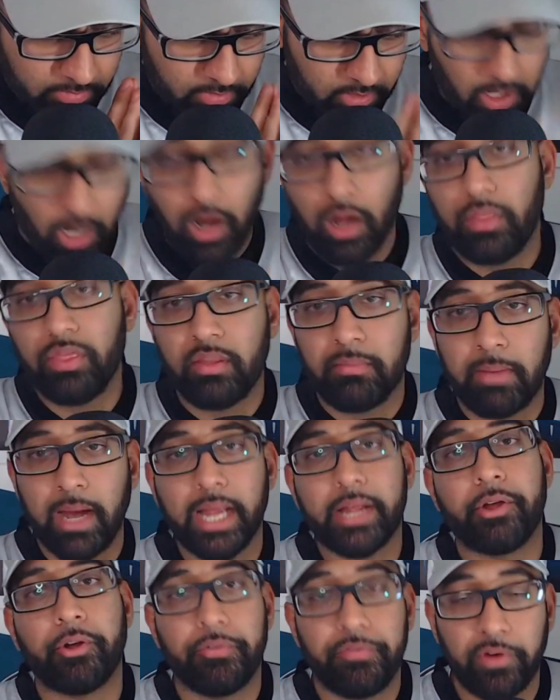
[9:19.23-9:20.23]
on the
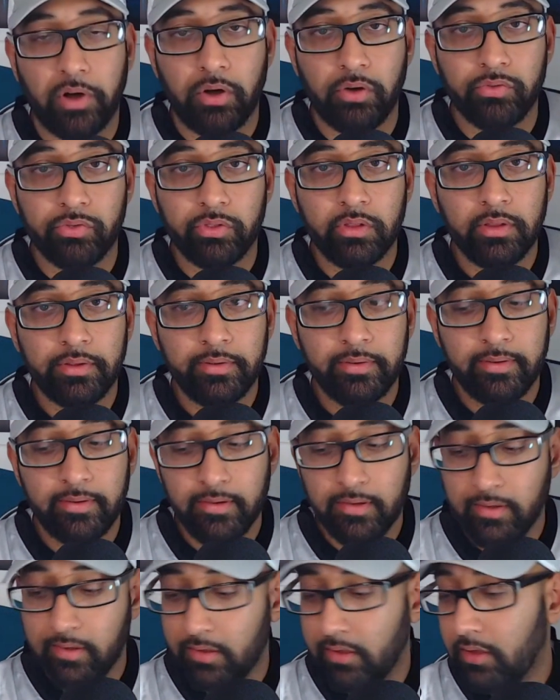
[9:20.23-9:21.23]
microphone,
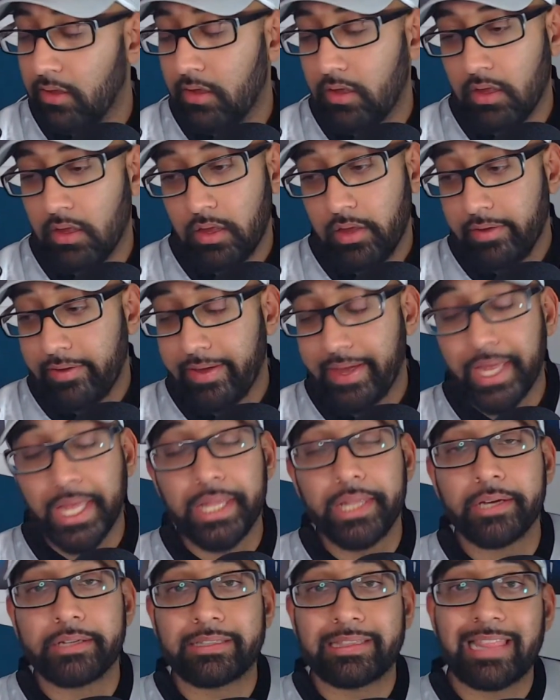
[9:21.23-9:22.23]
it
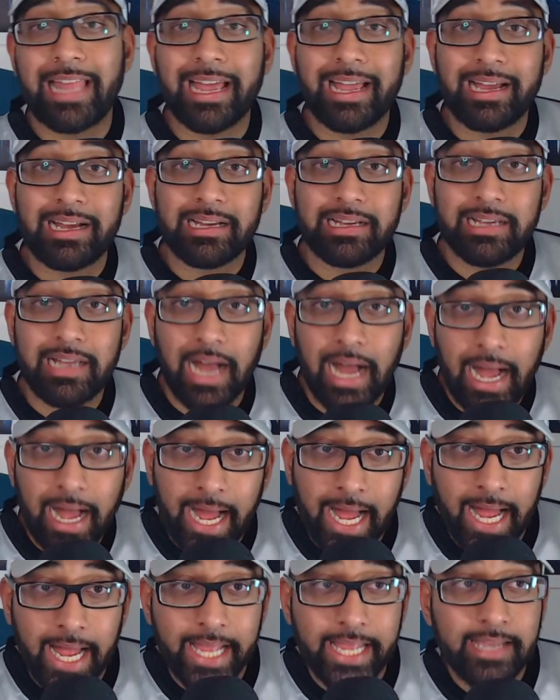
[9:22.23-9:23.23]
looked like a
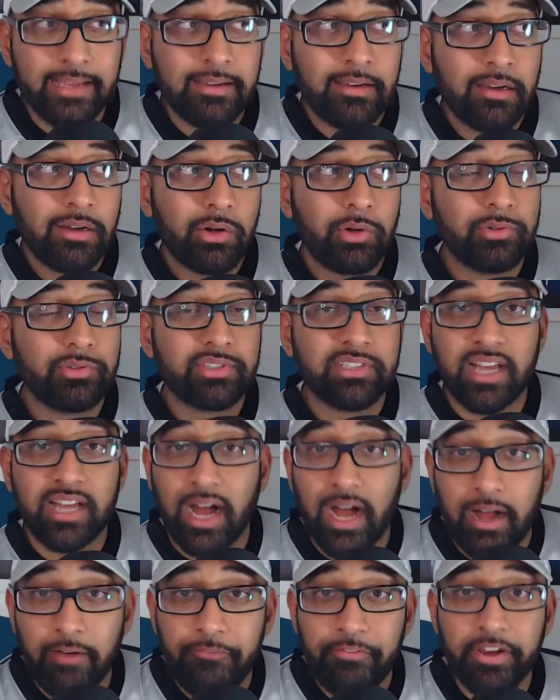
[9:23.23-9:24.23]
guy whose
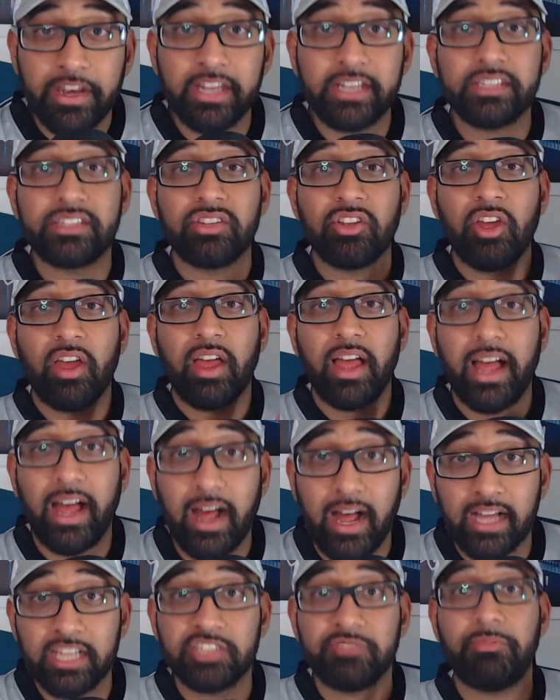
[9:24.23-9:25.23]
confidence
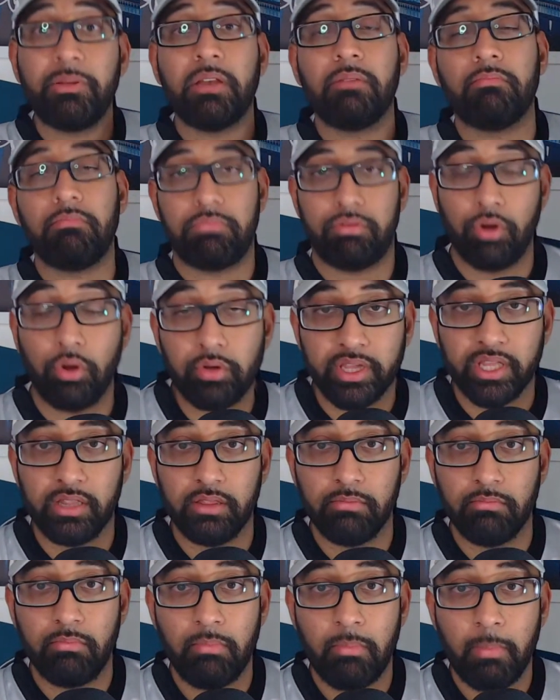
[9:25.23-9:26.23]
has been
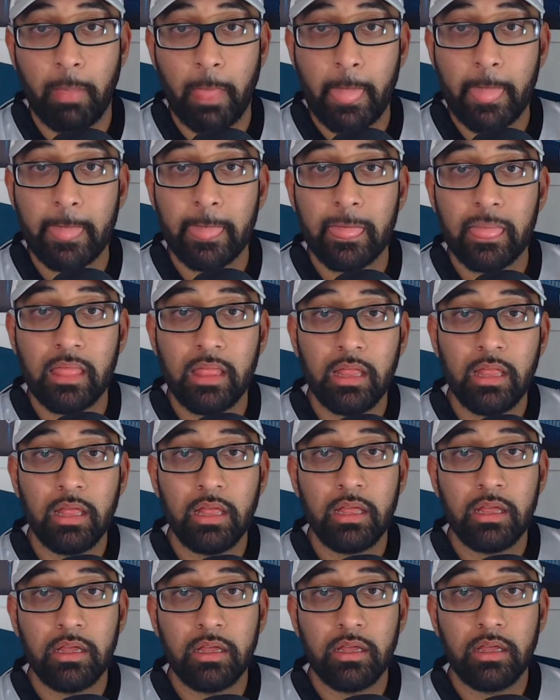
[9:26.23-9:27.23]
broken.
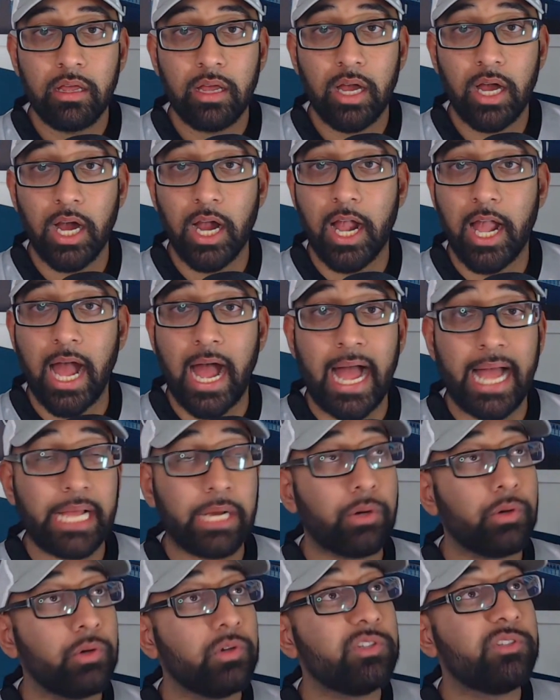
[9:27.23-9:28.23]
A guy
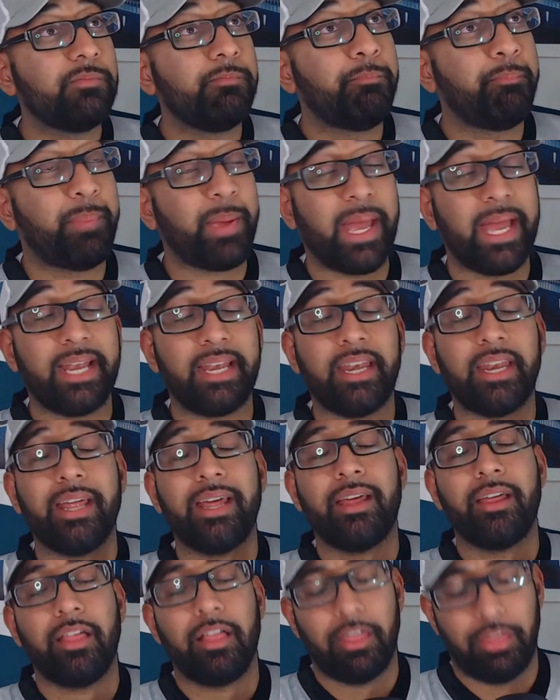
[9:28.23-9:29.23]
who's been
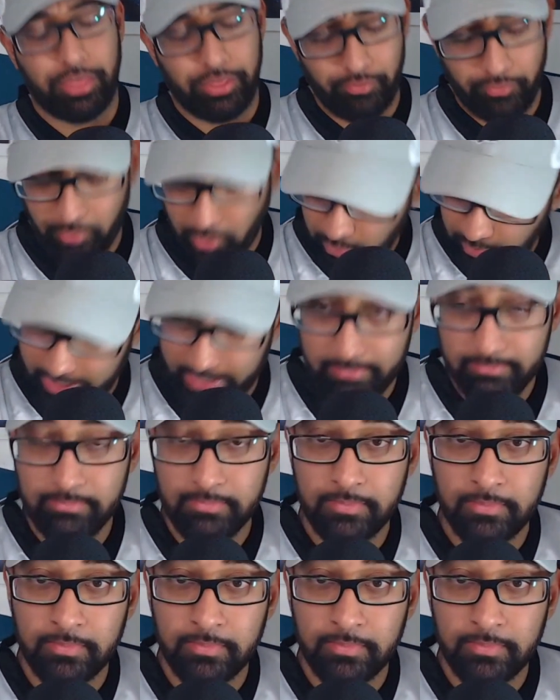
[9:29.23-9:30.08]
through it.